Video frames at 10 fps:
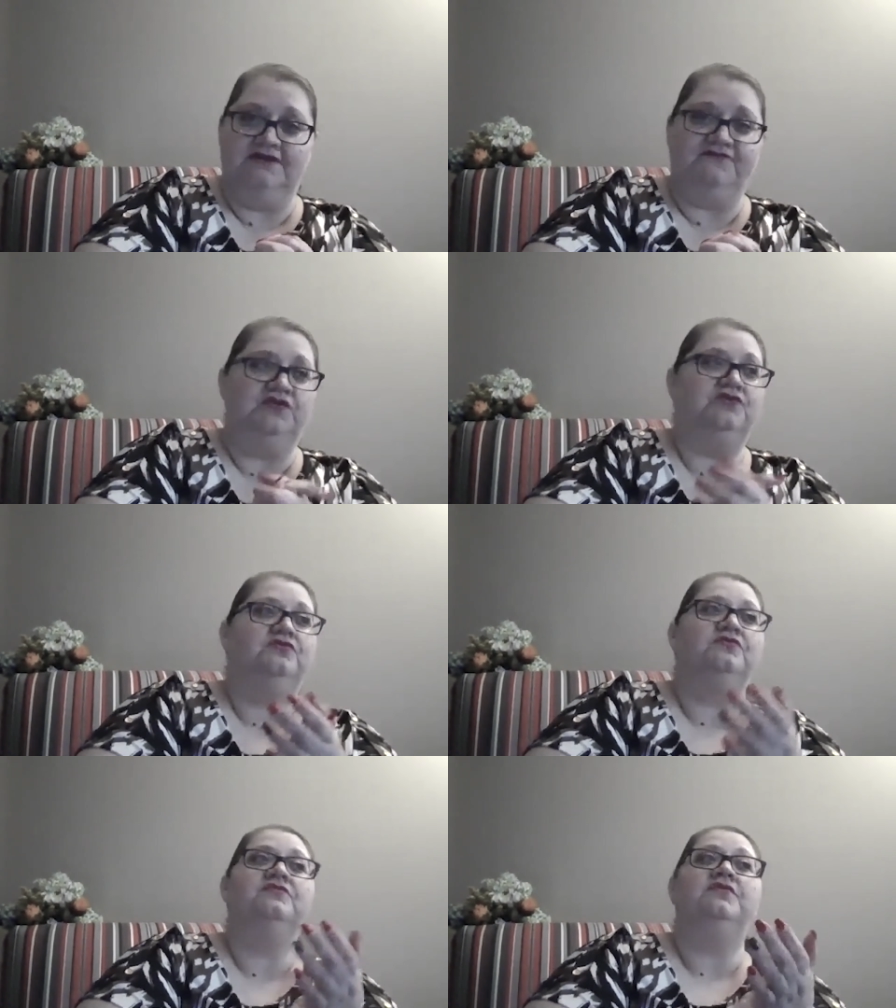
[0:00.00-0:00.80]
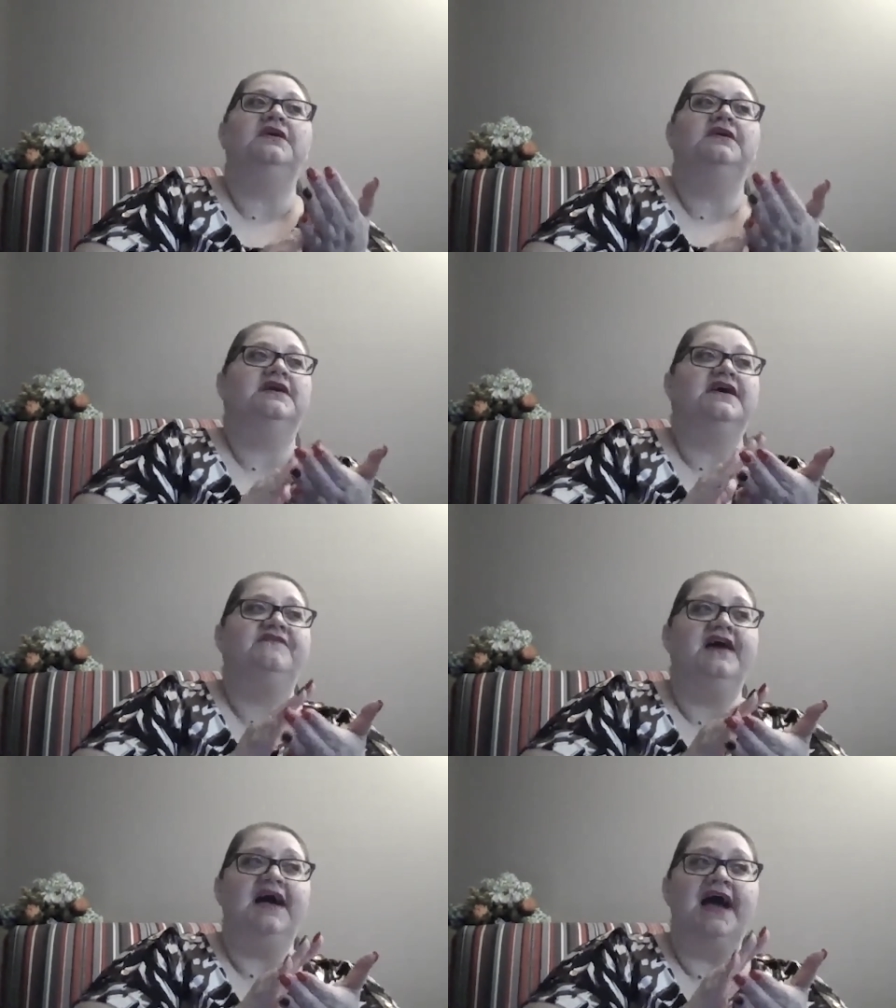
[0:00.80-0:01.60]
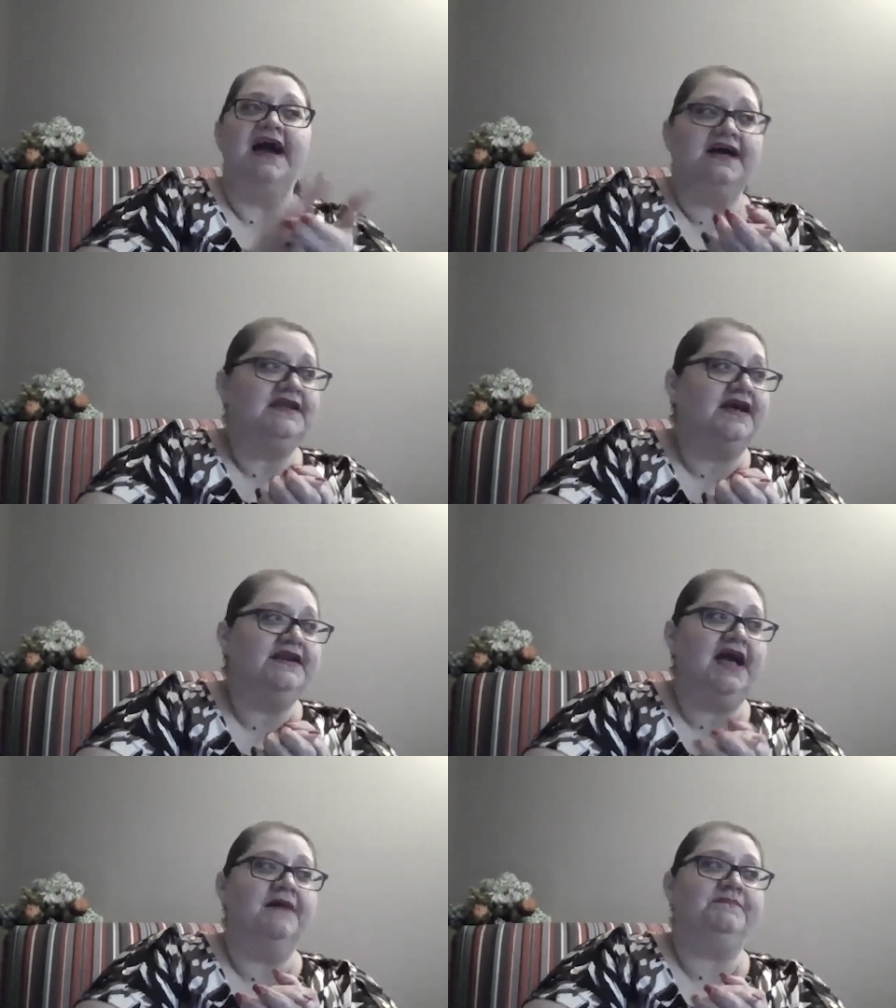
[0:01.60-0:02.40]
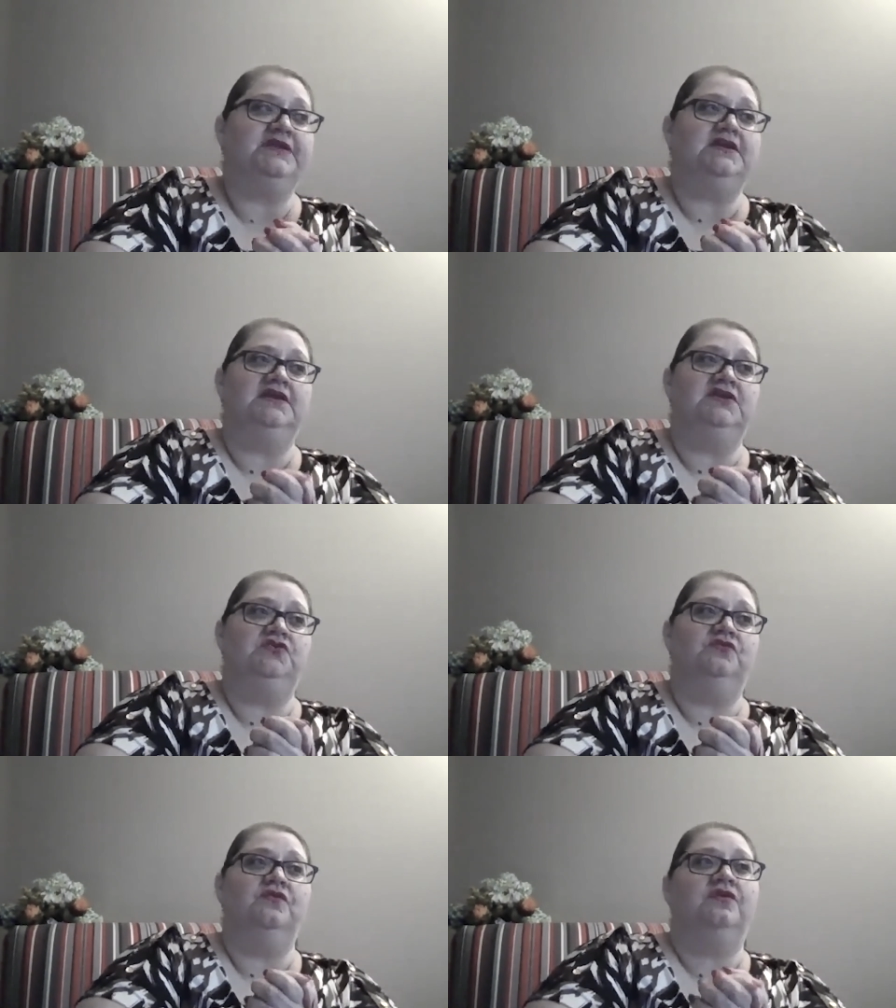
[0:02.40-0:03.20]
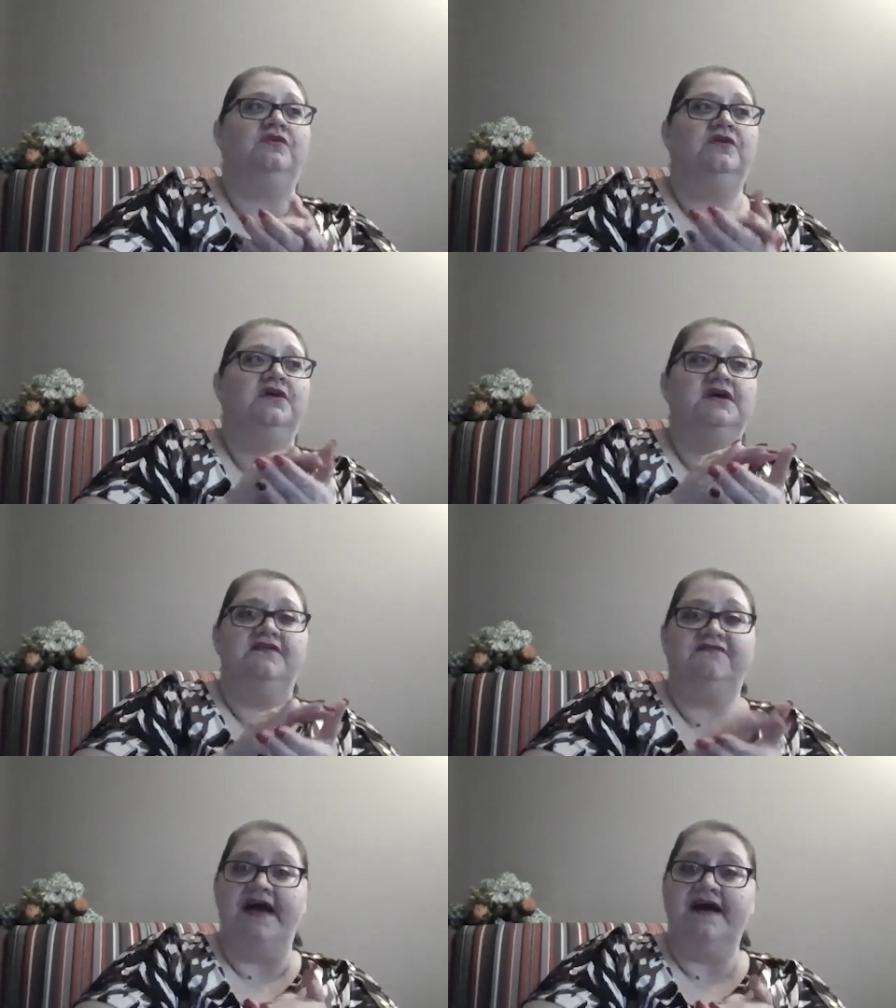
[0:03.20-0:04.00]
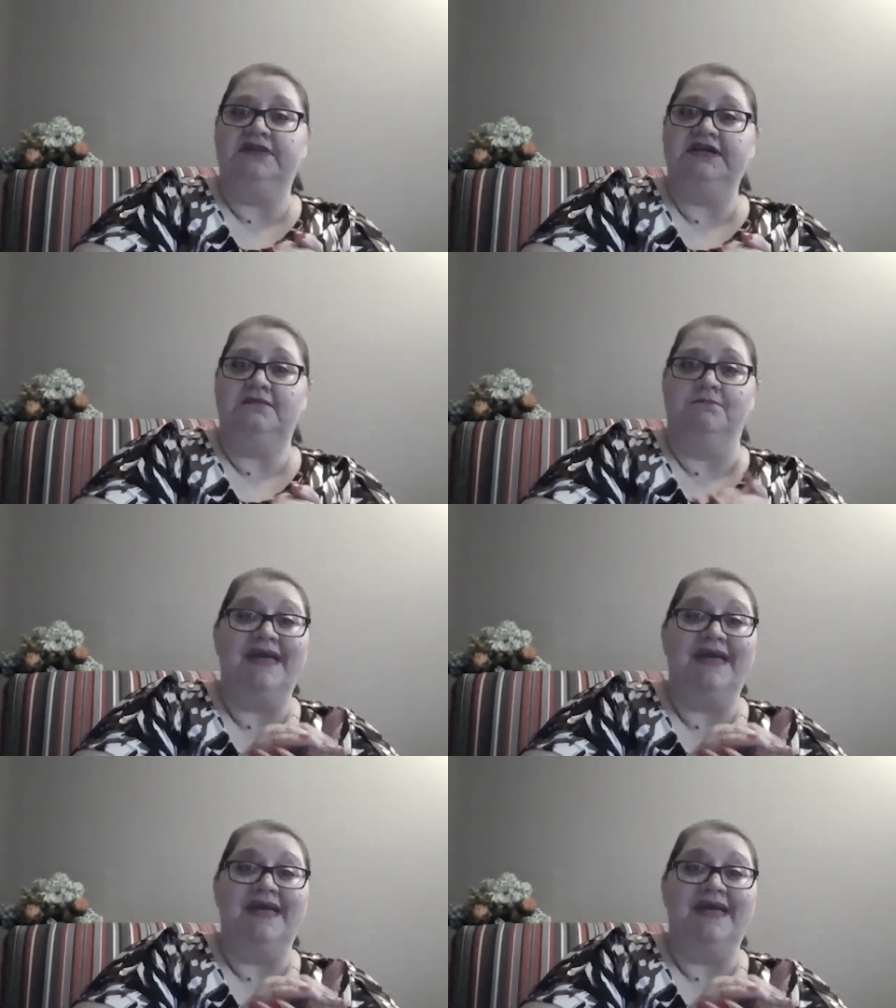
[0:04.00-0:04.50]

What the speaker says: If you have had that happen in your family,